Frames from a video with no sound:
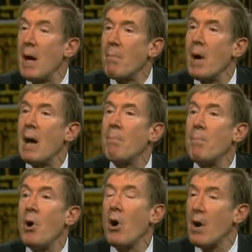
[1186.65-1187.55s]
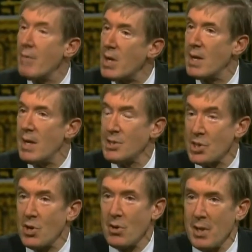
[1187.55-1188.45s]
and, and part of it is
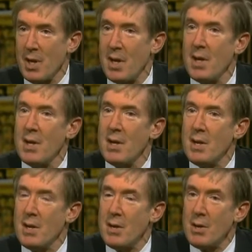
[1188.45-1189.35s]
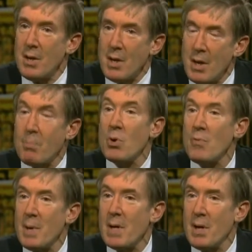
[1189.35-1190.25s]
certainly
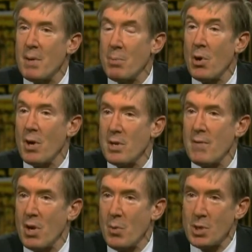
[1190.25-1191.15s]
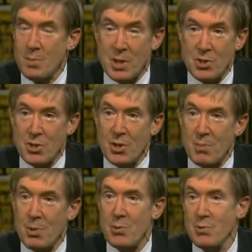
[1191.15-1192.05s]
improvement in productivity, which means you
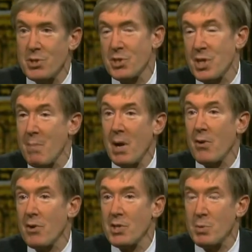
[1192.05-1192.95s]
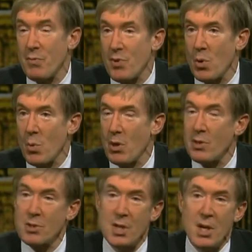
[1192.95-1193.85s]
can produce the same amount of goods right. with fewer
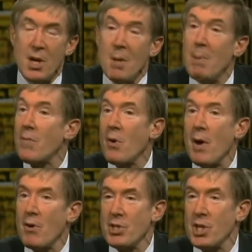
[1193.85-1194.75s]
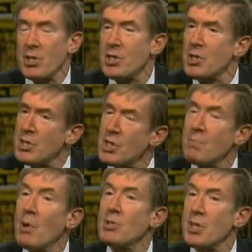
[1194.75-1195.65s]
workers. Right. But there are other changes. This is
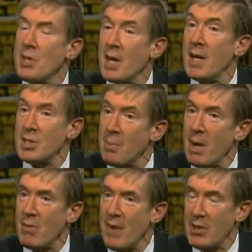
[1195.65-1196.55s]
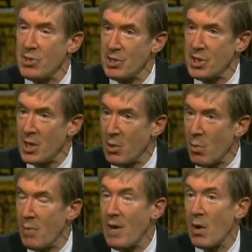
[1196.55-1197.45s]
mostly the case in the manufacturing sector
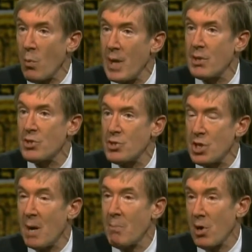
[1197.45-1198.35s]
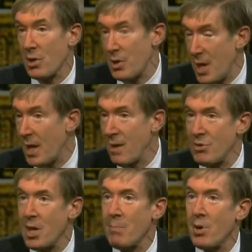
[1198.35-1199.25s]
where we've had a weak yeah. job market, negative
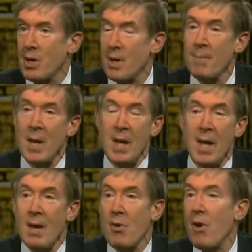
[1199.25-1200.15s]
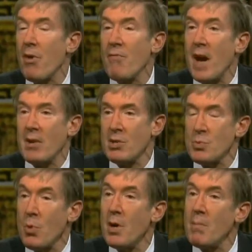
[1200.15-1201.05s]
job market. There are other factors.
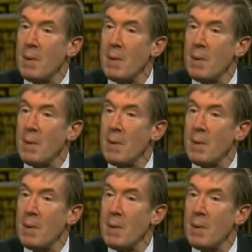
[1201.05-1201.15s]
One,